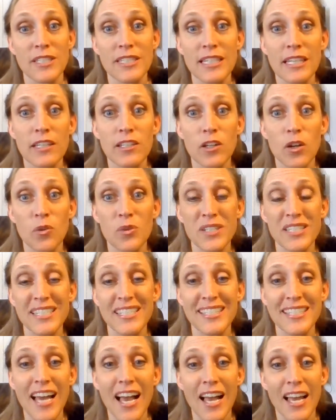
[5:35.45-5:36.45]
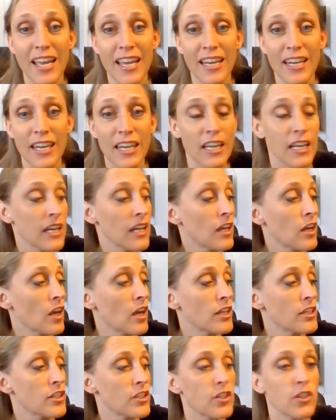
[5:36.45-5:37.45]
Signo is sign.
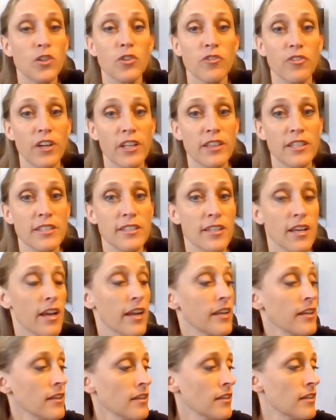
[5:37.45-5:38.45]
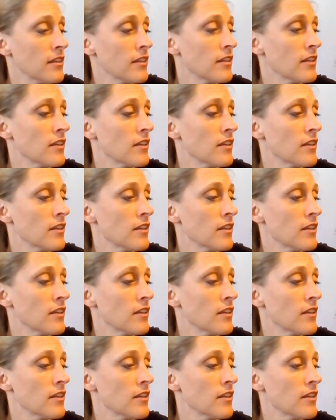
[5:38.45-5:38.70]
Do you find the sign?